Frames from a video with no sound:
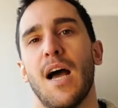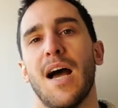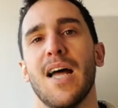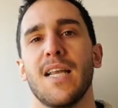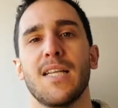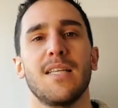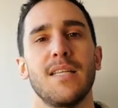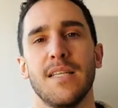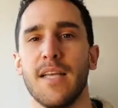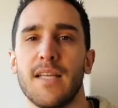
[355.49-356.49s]

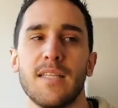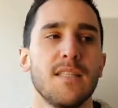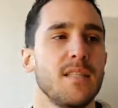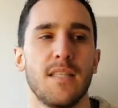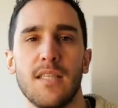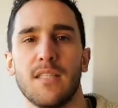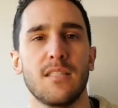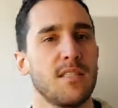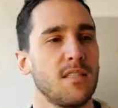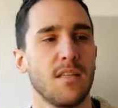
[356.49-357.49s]
And then
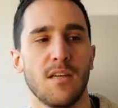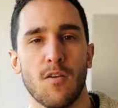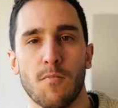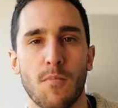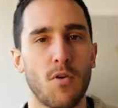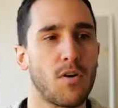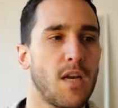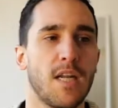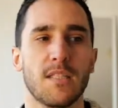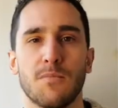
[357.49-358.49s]
this more or
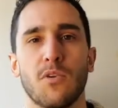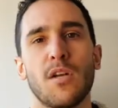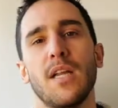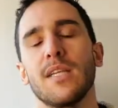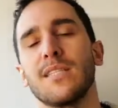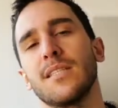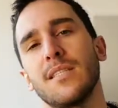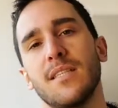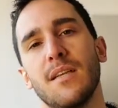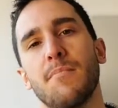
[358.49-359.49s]
less,
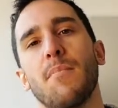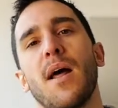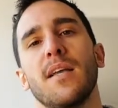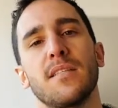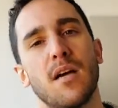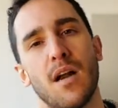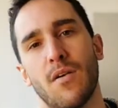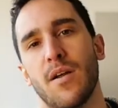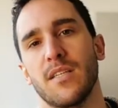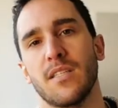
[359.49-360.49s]
the price
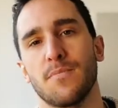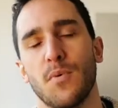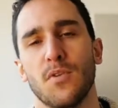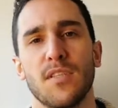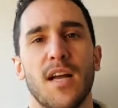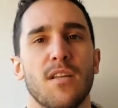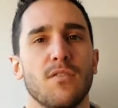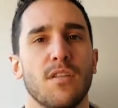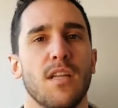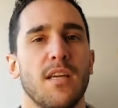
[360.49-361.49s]
arises
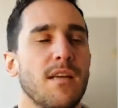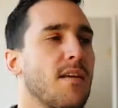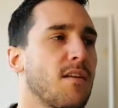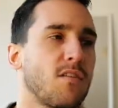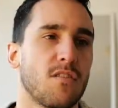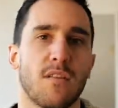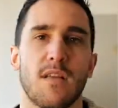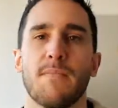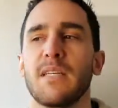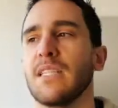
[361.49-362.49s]
spontaneously.
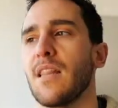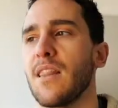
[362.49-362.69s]
Imagine